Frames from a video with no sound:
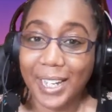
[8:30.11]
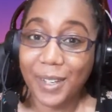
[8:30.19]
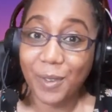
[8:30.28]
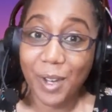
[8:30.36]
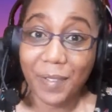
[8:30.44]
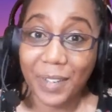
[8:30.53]
If
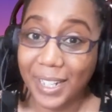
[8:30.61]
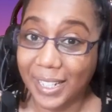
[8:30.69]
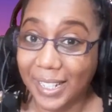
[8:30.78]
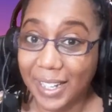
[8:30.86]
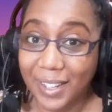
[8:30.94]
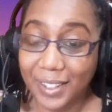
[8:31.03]
you have
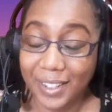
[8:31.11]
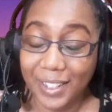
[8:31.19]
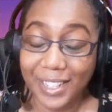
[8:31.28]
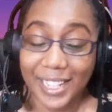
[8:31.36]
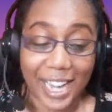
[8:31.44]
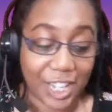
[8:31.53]
any other
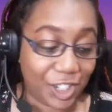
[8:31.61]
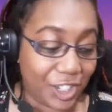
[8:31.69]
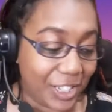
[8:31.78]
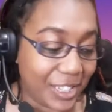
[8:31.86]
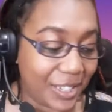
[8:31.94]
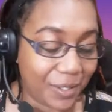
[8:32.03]

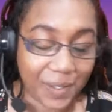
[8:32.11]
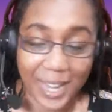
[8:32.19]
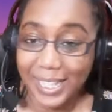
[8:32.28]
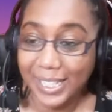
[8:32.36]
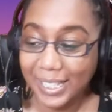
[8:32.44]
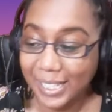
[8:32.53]
gadgets,
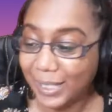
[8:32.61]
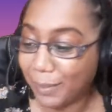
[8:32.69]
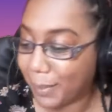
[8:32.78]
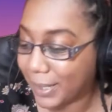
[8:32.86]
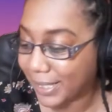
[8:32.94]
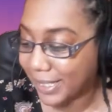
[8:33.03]
devices,
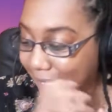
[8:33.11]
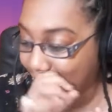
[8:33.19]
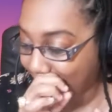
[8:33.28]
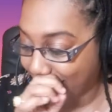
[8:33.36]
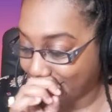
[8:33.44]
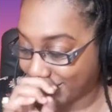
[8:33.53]

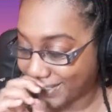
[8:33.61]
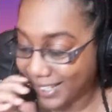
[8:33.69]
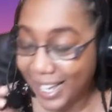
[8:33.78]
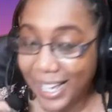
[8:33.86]
must-haves